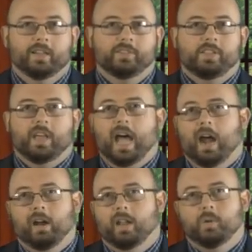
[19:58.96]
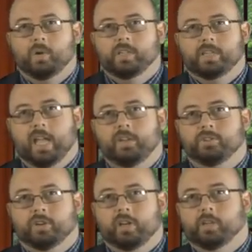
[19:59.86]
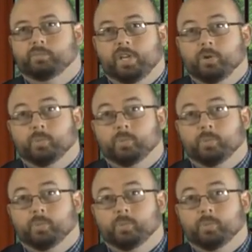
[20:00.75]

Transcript: See, the hireling, when danger comes, he'll